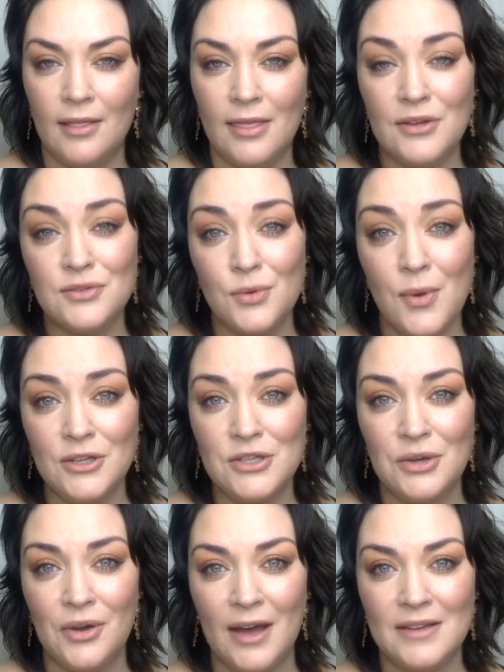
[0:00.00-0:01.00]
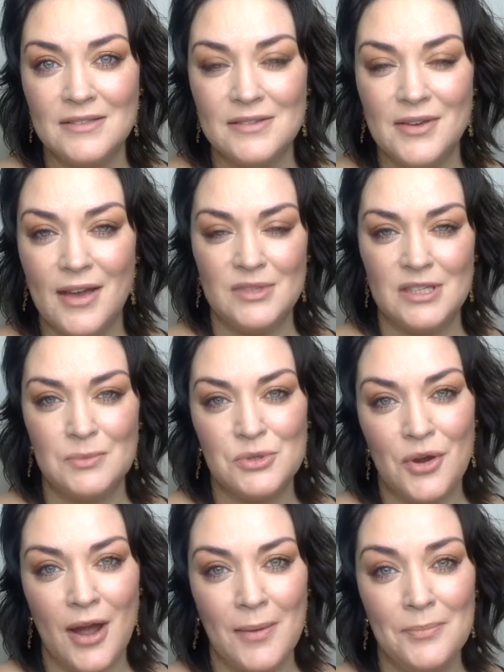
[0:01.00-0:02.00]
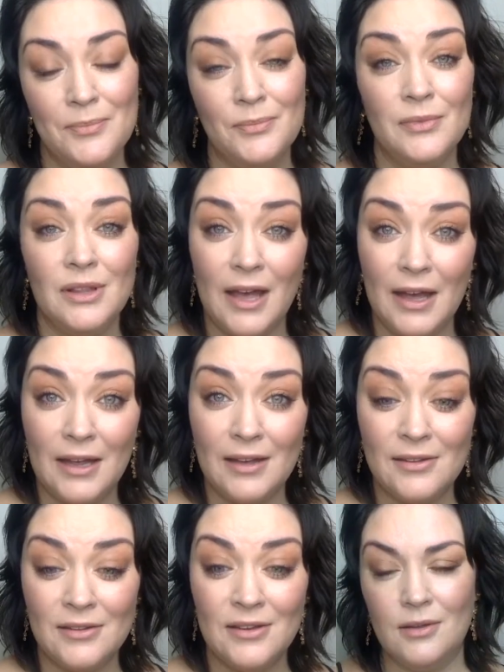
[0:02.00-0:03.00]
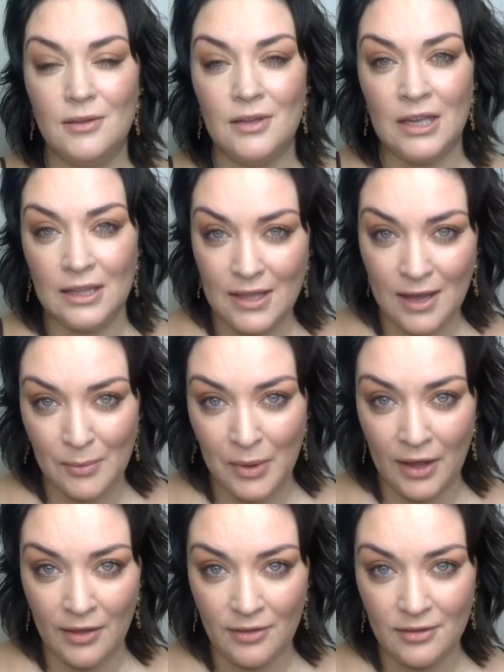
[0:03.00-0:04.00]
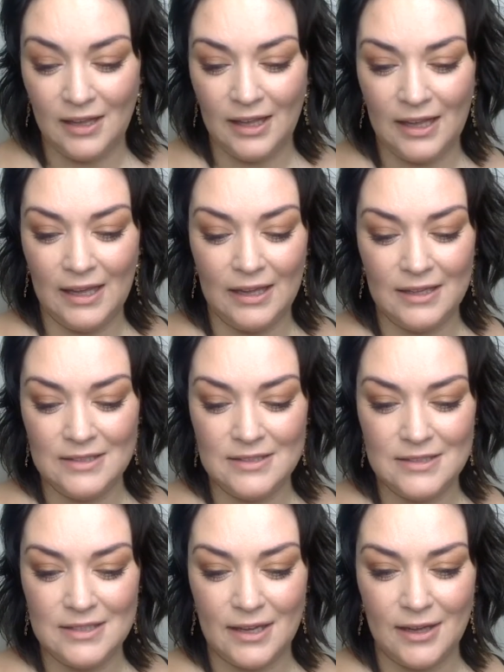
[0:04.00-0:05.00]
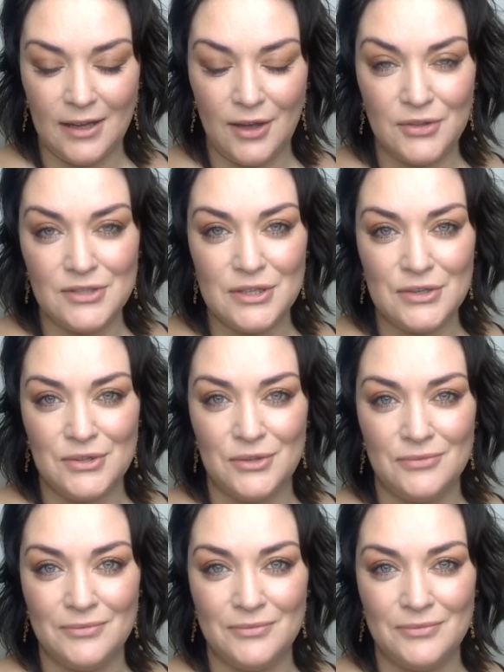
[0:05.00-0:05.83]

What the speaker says: Thanks for watching, you guys. Subscribe, like, hit that bell, and I'll see you soon.